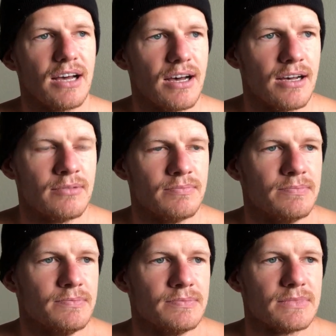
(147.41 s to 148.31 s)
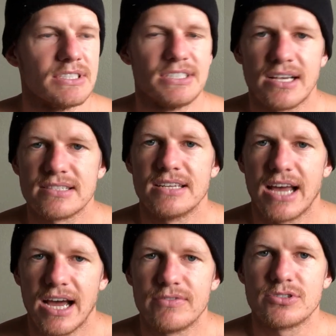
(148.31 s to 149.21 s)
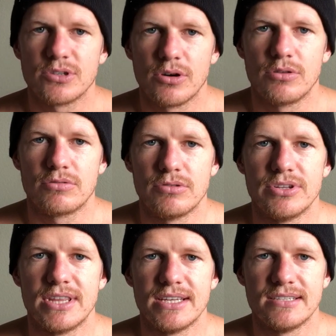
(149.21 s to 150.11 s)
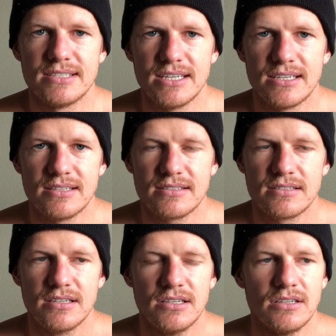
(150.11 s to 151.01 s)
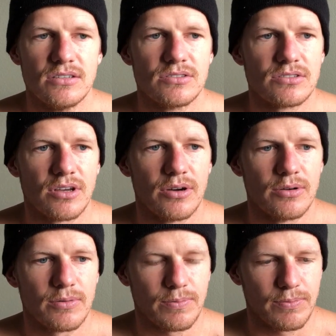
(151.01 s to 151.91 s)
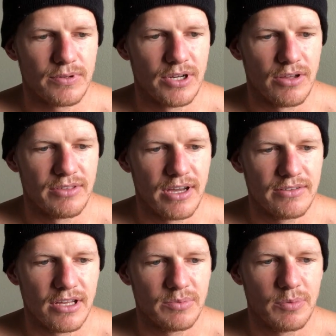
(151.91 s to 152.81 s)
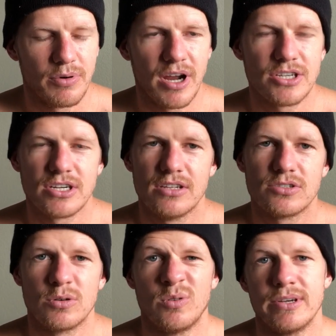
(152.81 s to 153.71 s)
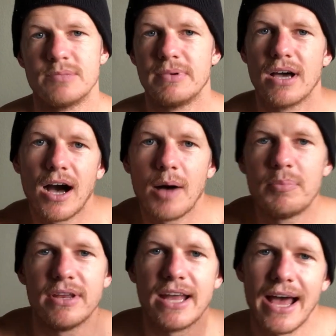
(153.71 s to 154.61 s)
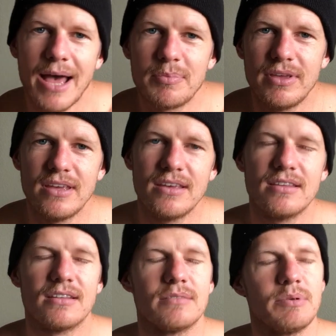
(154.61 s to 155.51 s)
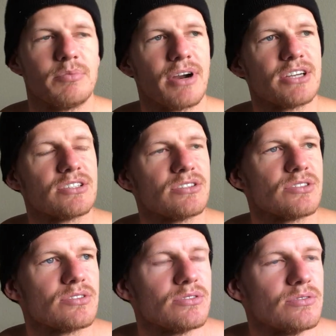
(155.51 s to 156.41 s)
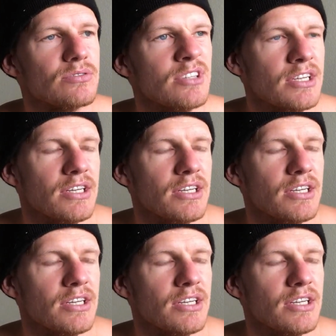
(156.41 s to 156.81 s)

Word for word: um, doesn't have to go through the disease. So, you know, there, there'll be pressure to always be up and happy. There'll be pressure to,